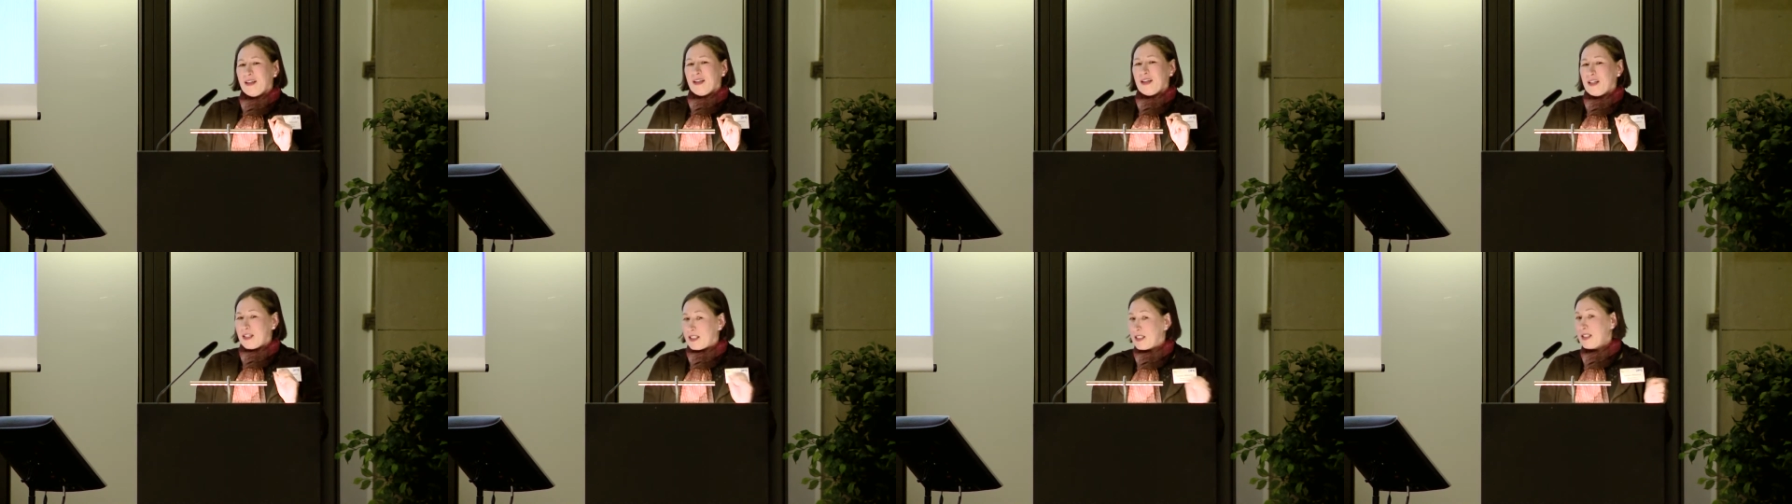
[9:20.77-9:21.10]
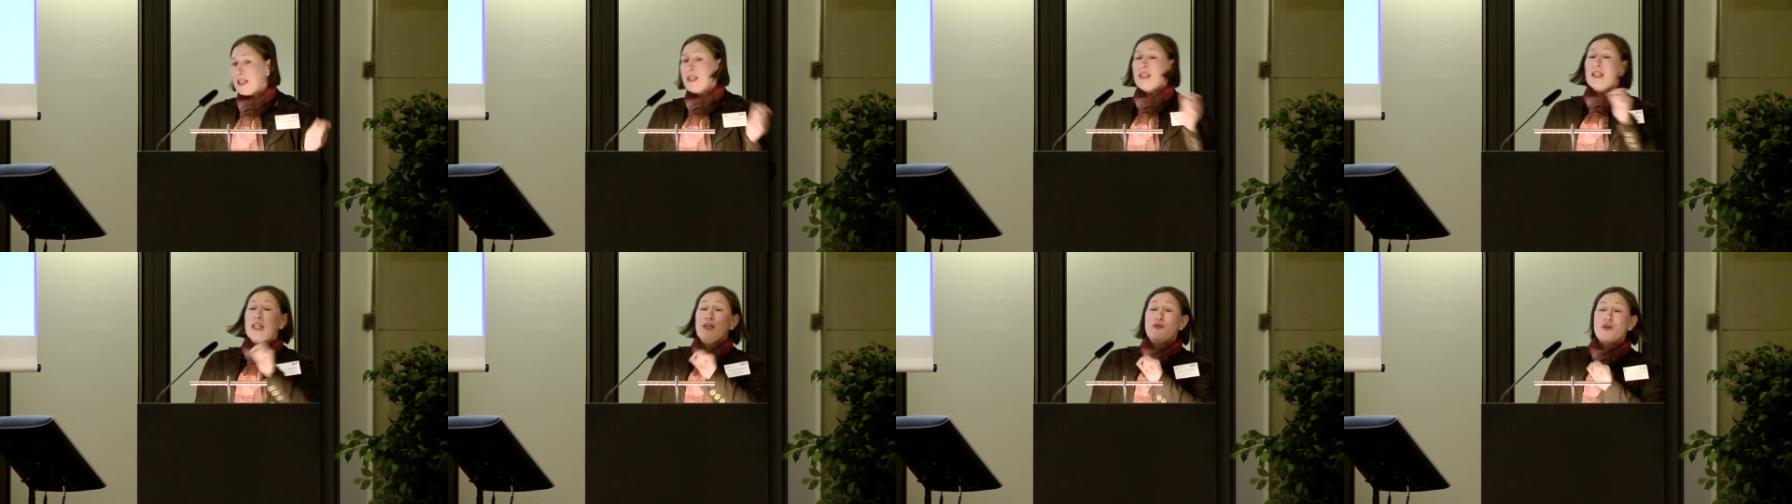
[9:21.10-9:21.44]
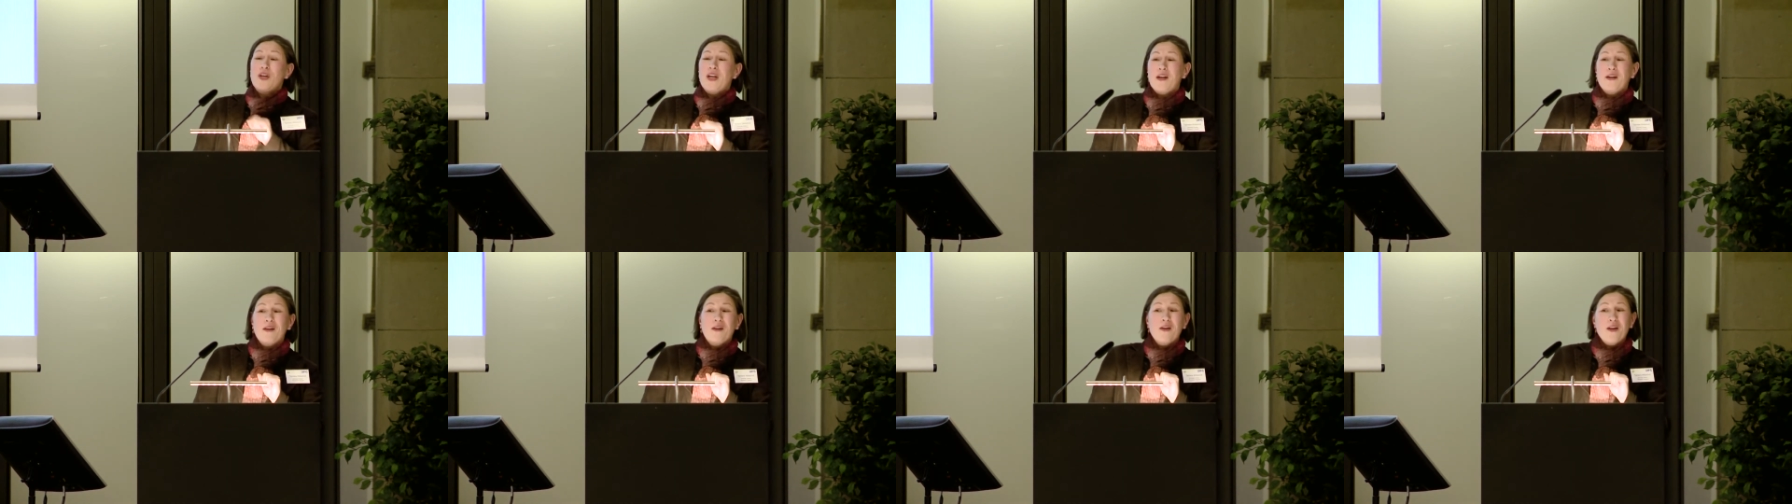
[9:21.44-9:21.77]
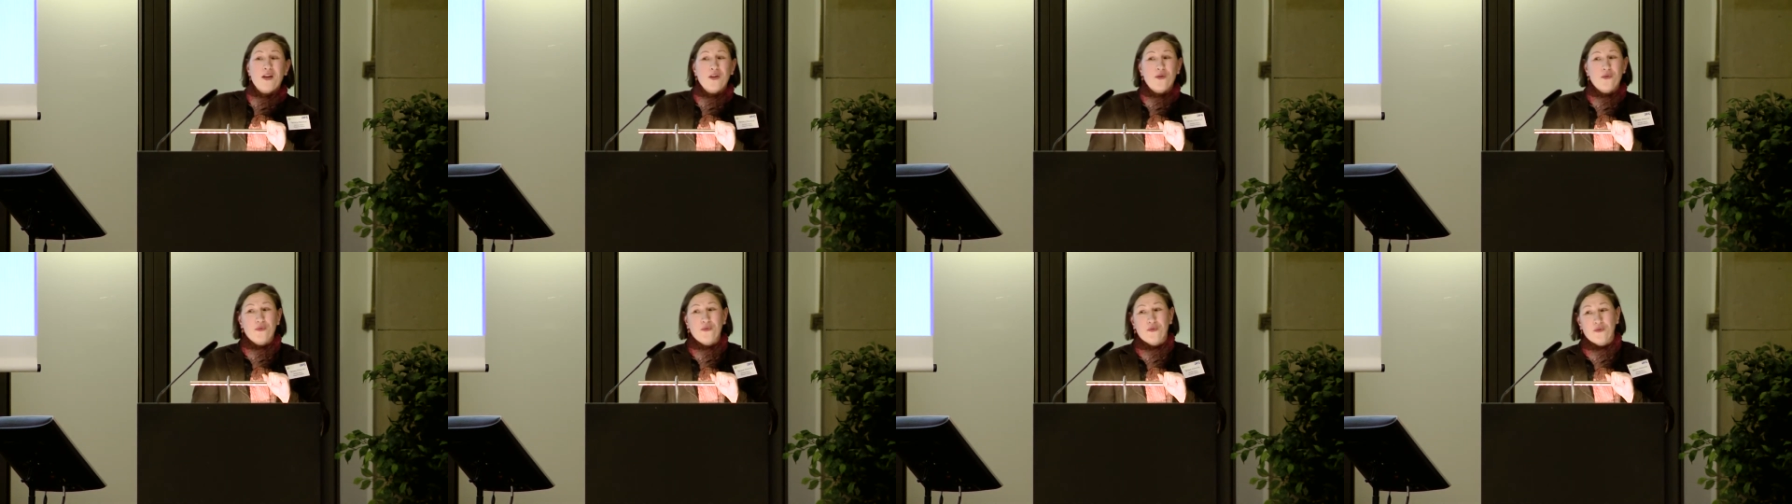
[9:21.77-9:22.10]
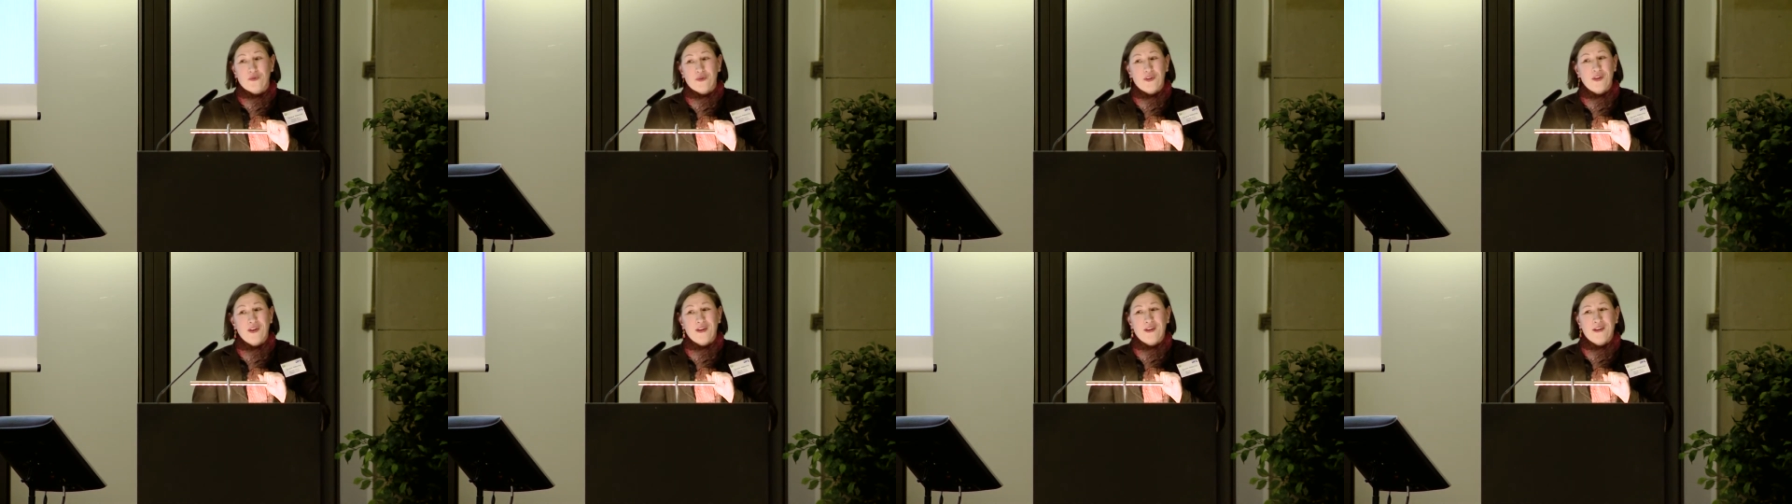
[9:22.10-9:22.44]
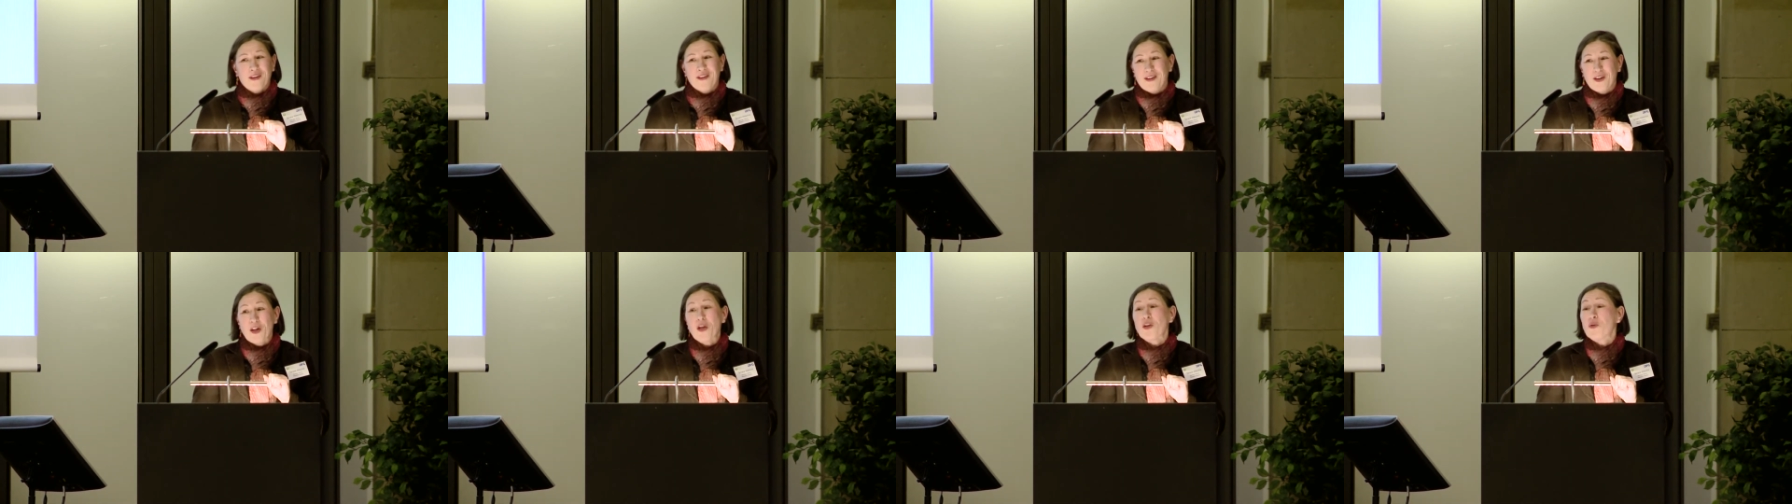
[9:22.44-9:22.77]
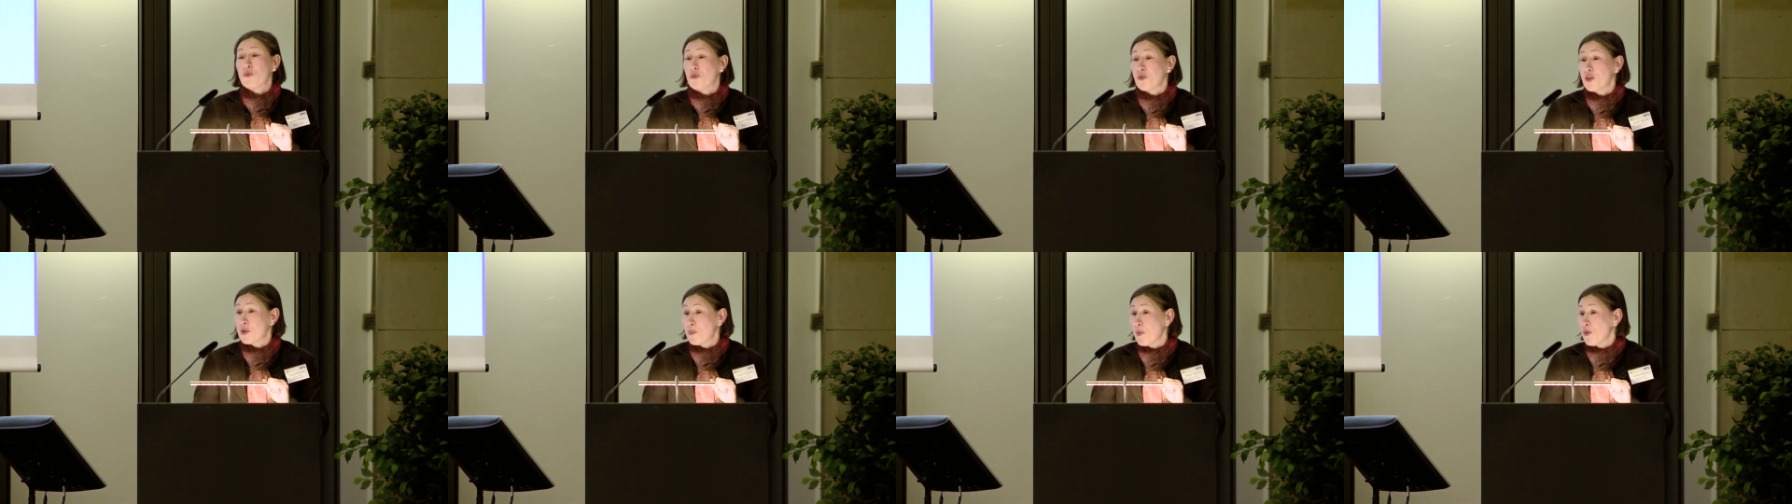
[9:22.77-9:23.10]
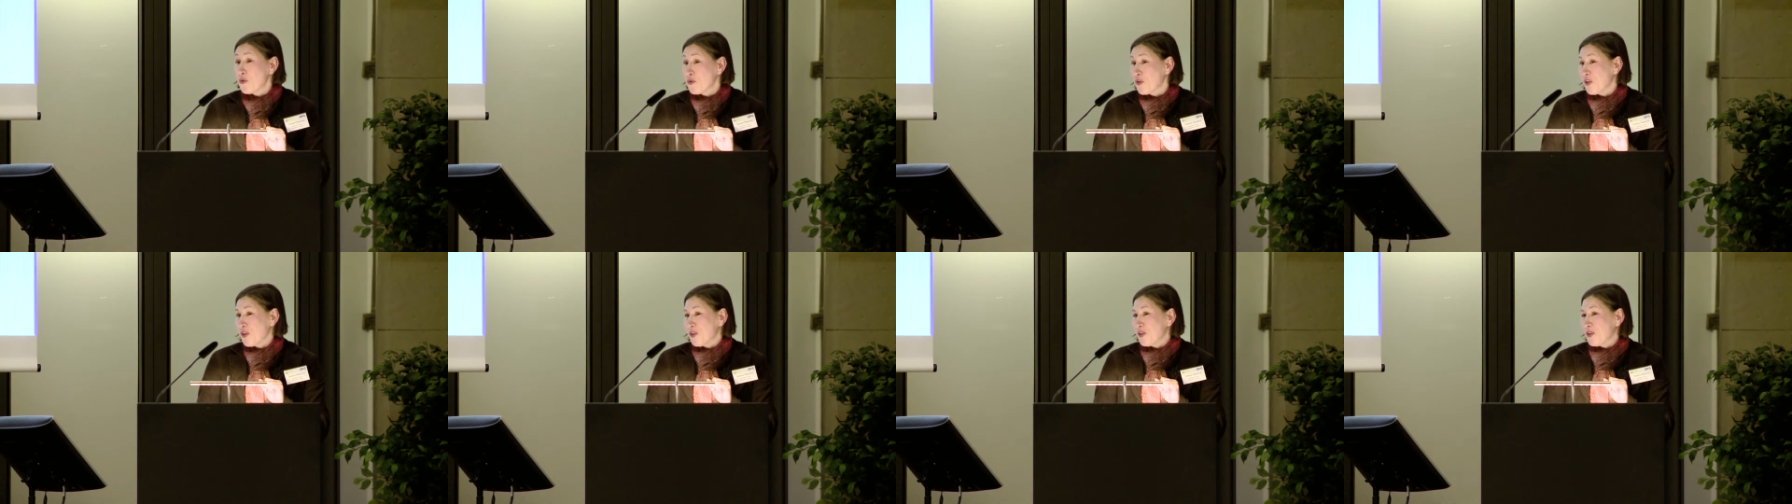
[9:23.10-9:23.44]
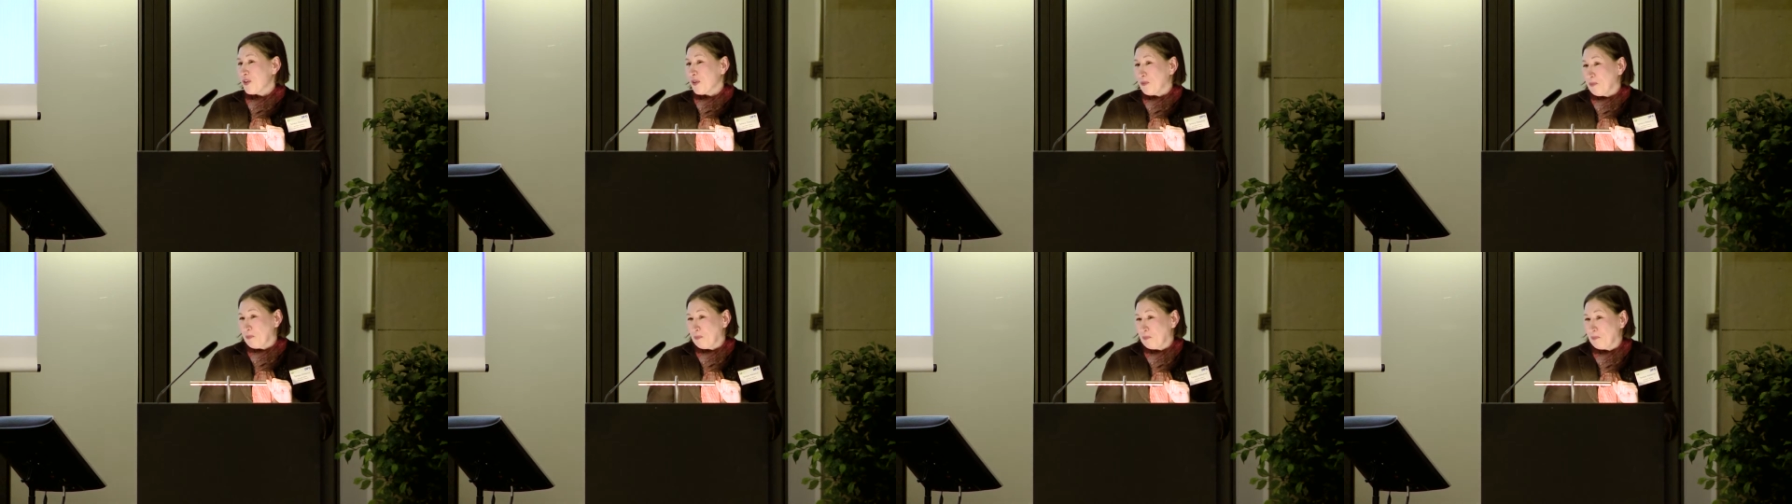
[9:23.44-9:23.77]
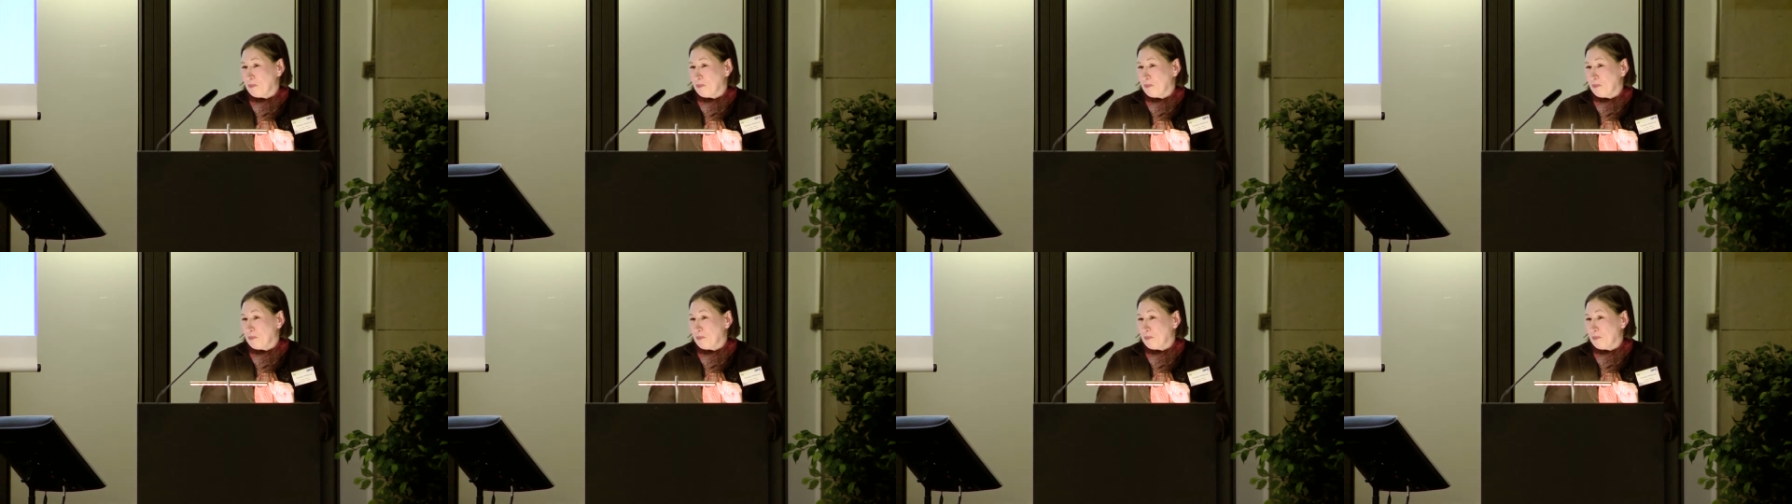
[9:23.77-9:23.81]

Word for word: suddenly you get a lot of, uh, lot of responses,